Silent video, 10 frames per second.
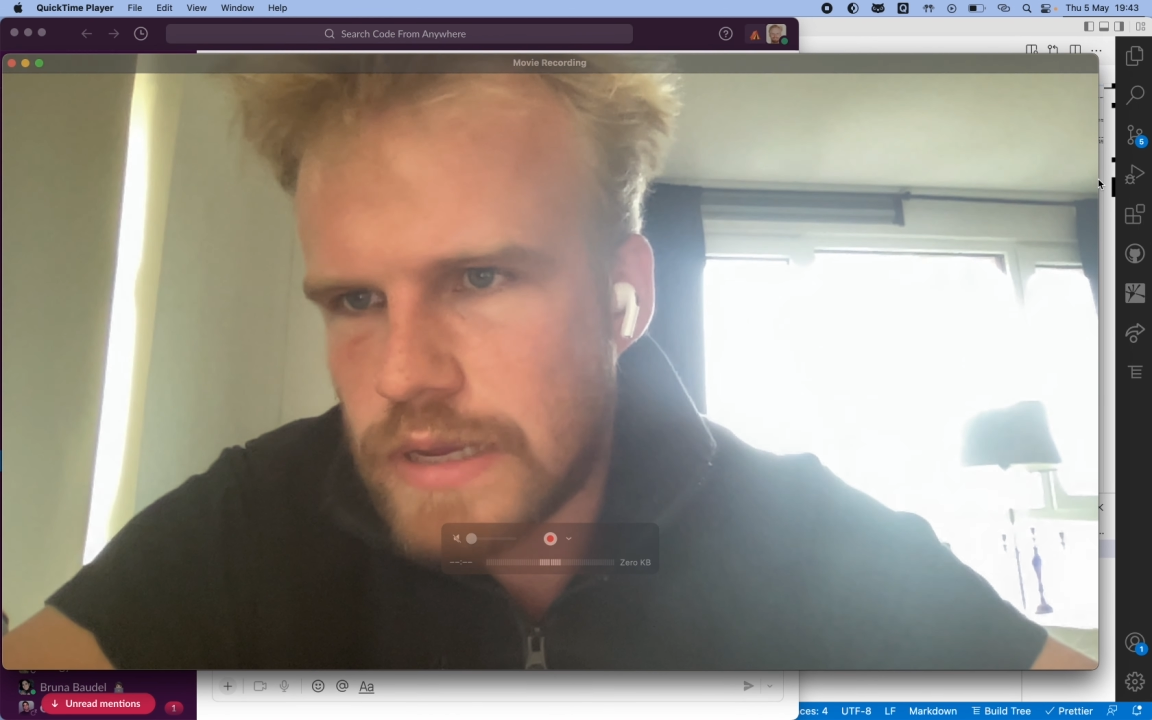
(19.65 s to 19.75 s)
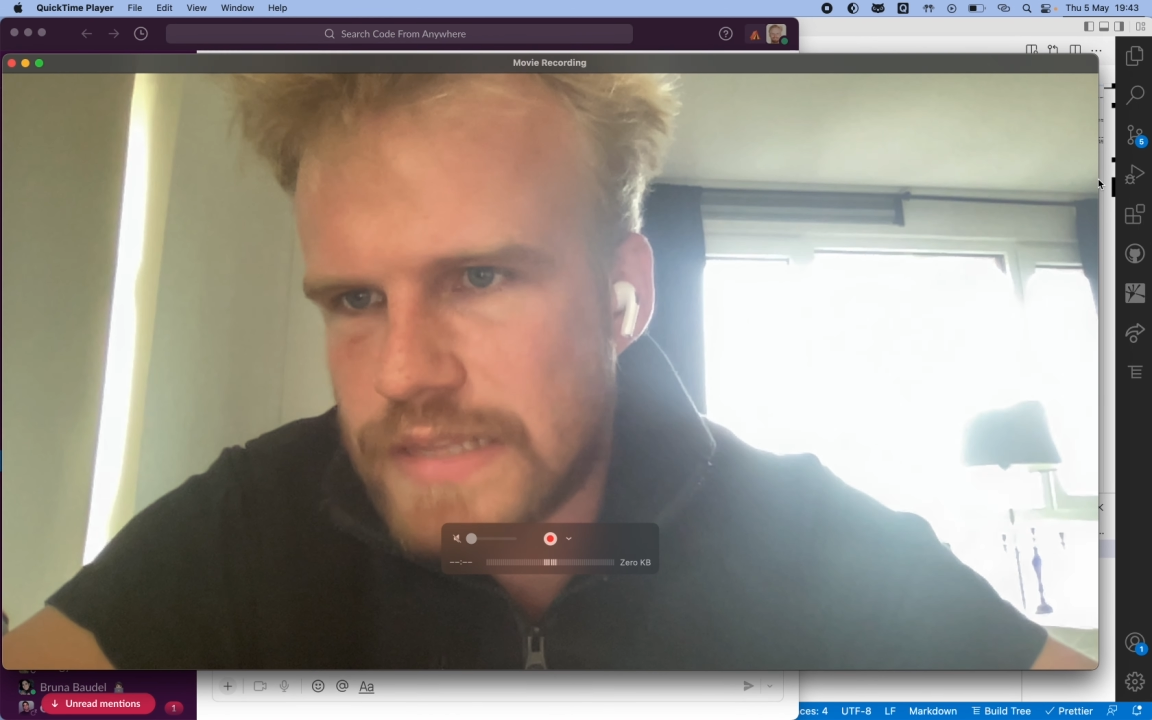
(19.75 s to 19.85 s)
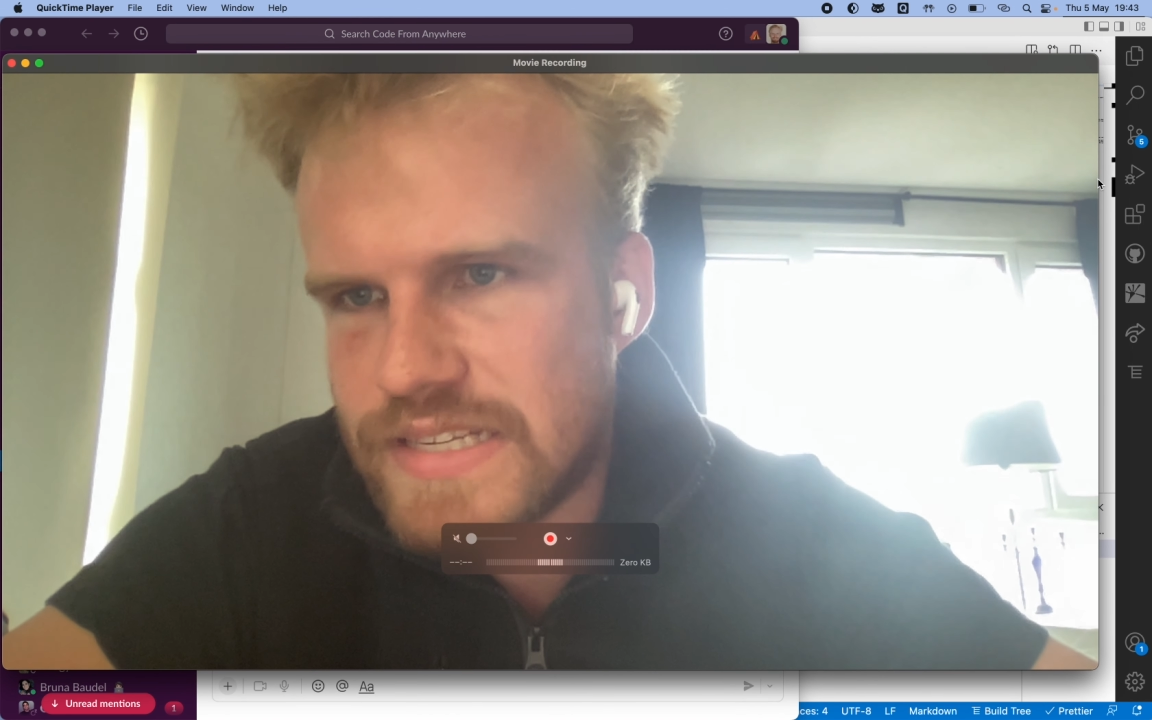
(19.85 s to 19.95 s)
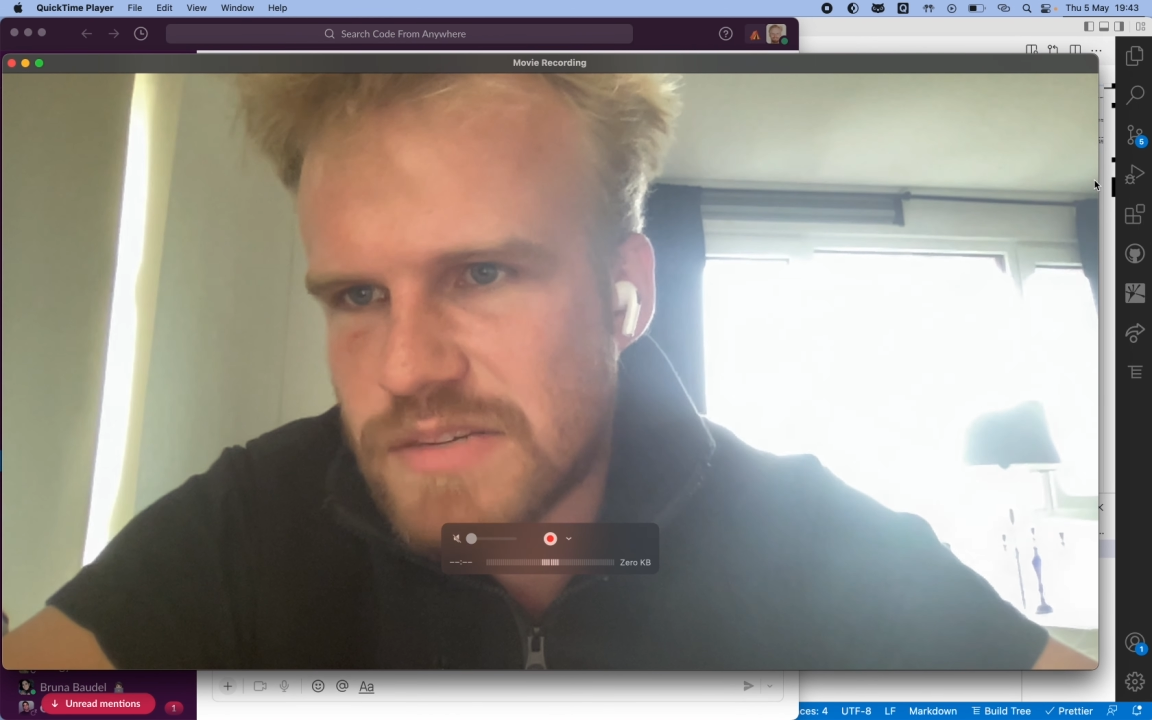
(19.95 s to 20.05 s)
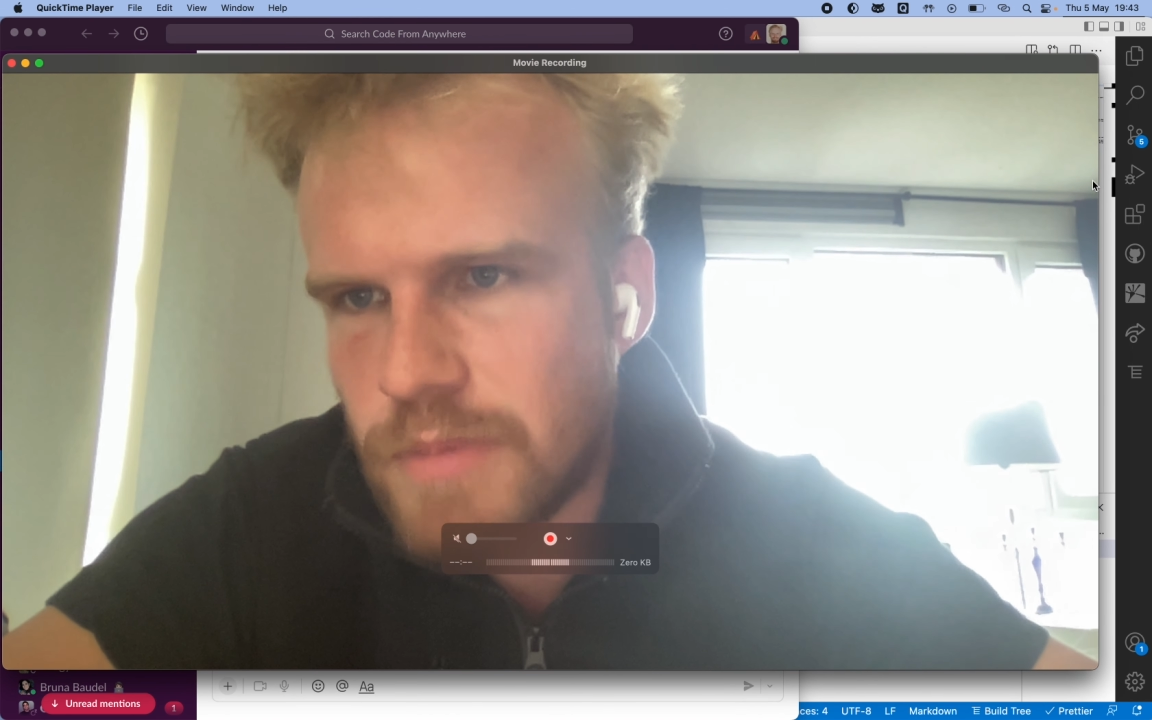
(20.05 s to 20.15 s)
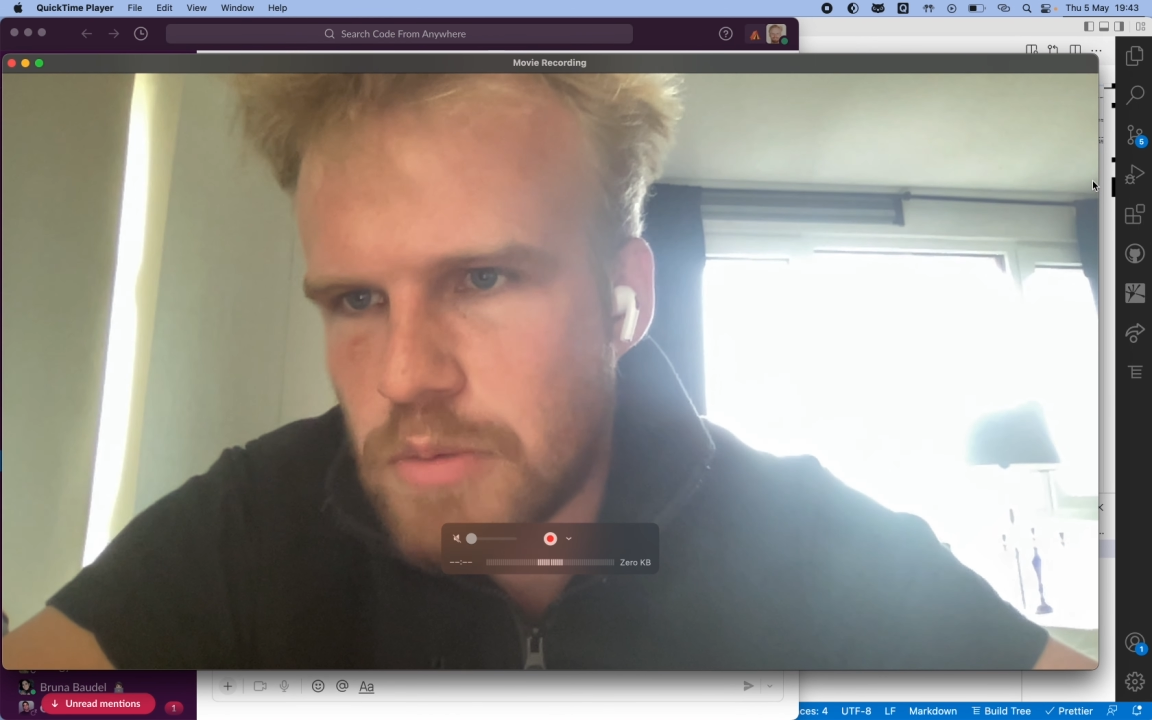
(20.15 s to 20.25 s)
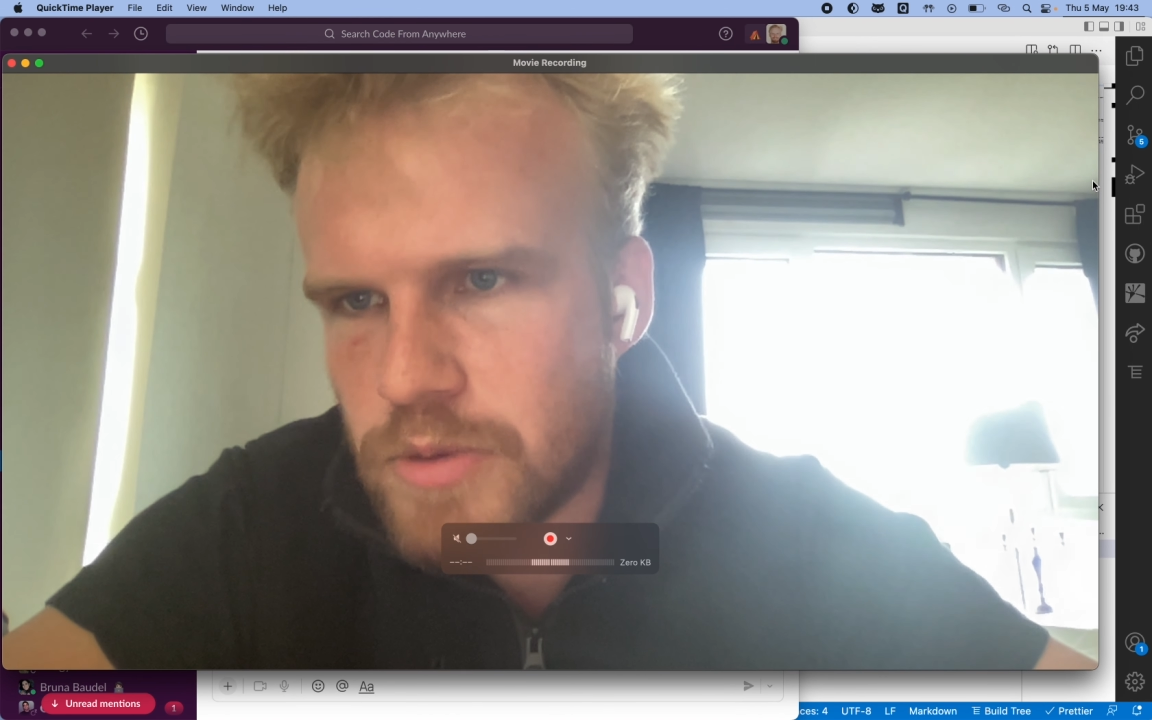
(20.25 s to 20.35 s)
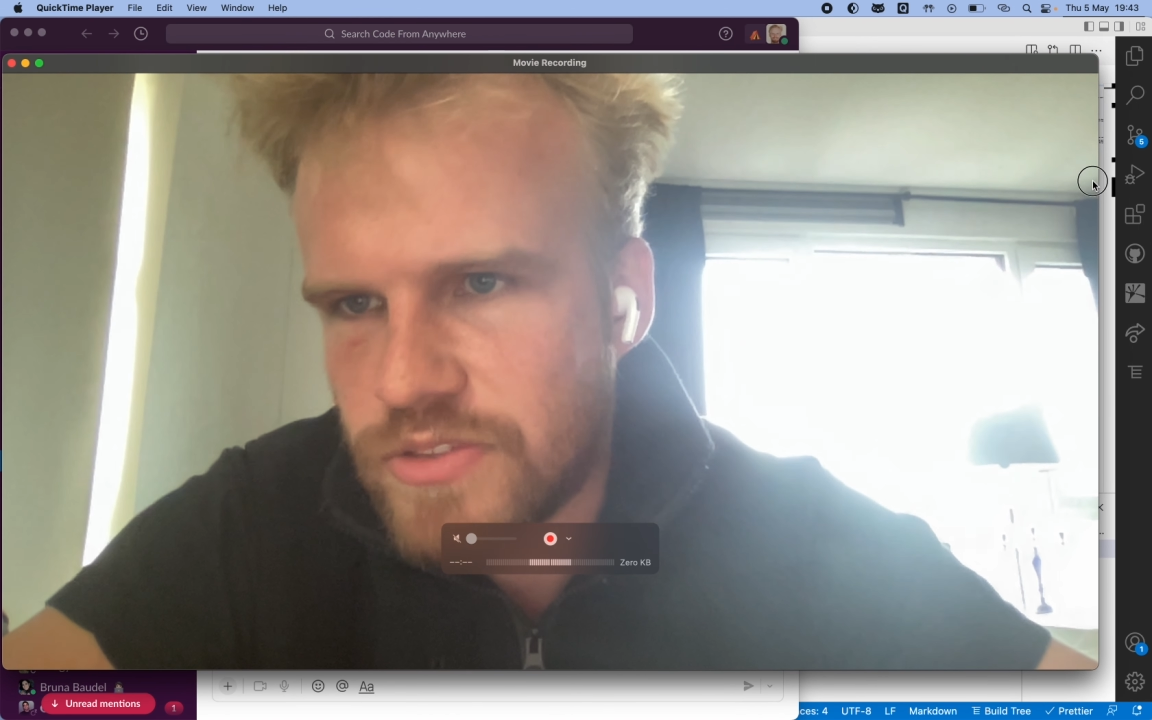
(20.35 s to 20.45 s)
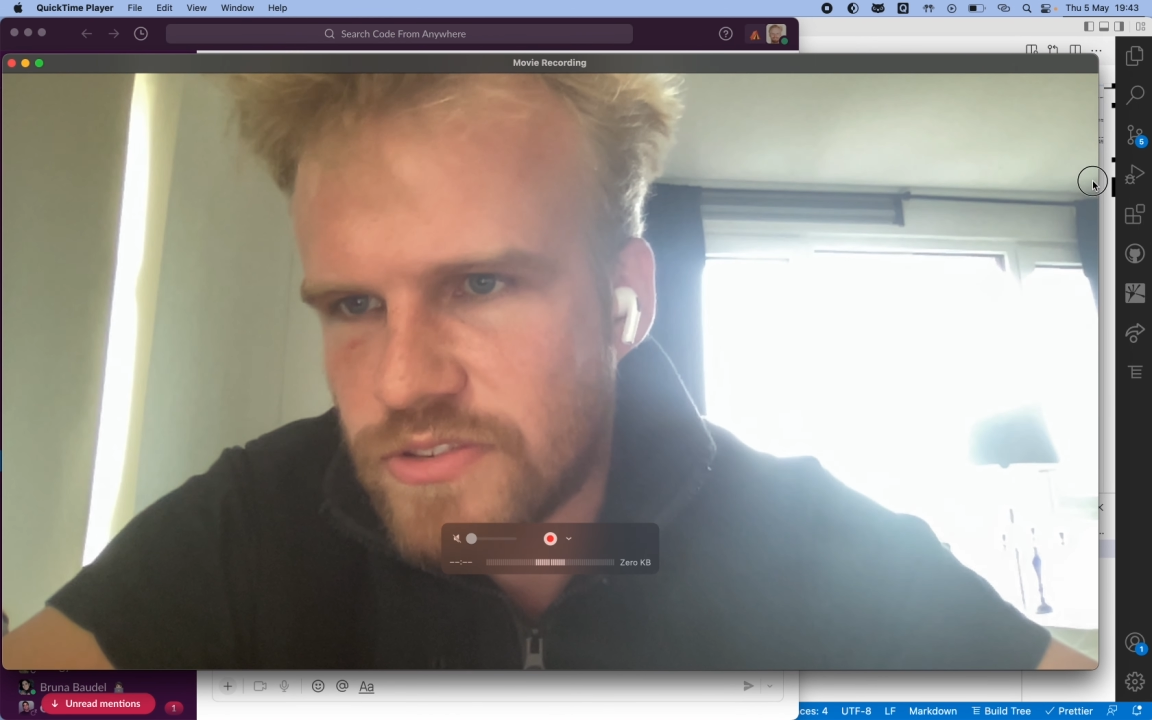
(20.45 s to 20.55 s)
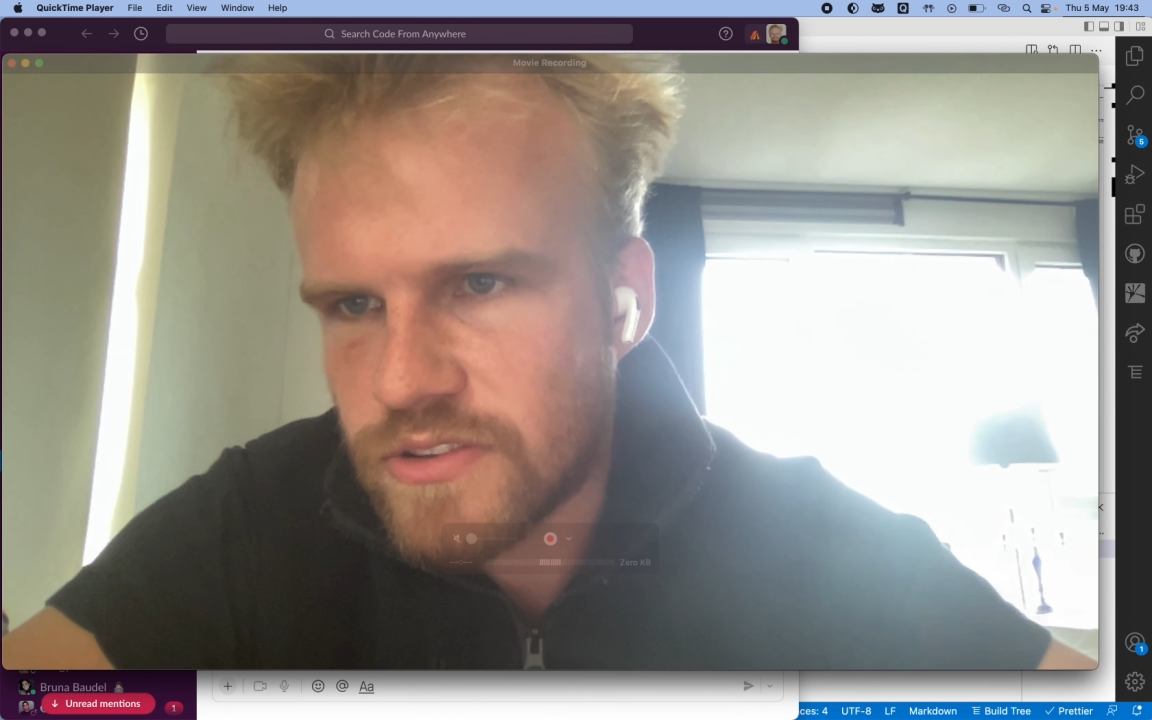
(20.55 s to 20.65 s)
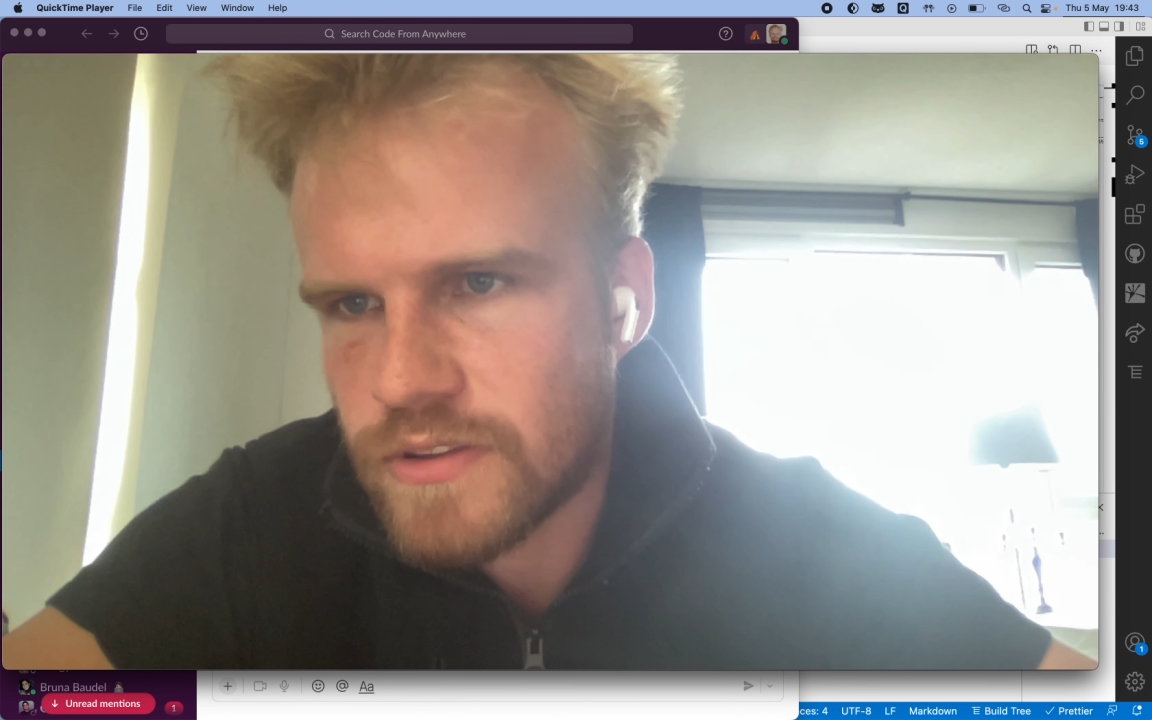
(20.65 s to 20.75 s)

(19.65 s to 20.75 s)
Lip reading: at this moment.